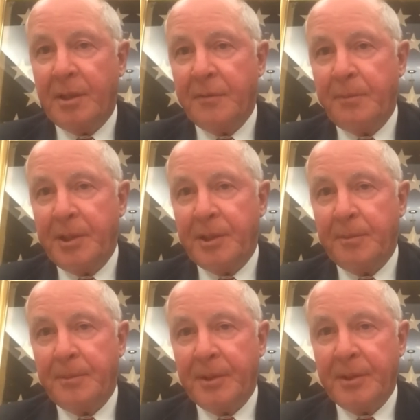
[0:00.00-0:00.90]
of pent
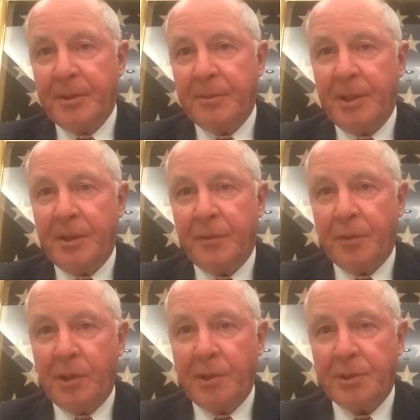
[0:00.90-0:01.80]
up uh, demand for
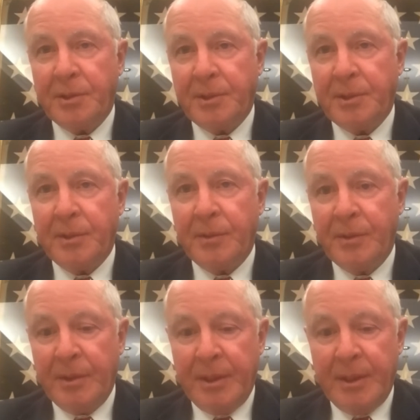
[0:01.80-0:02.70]
questions, so
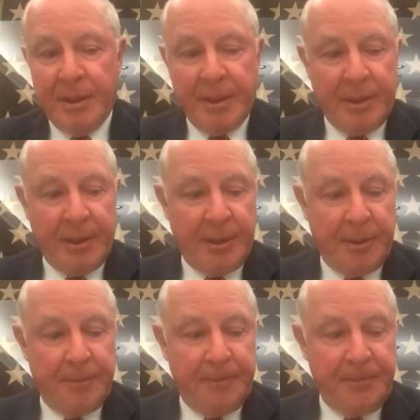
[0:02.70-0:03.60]

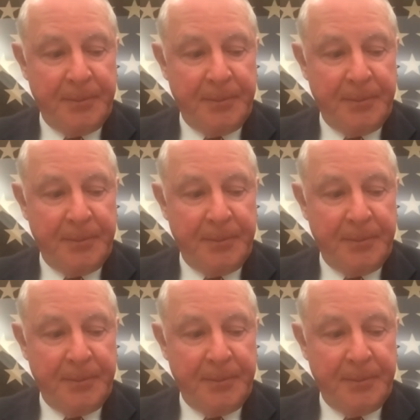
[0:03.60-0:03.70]
um,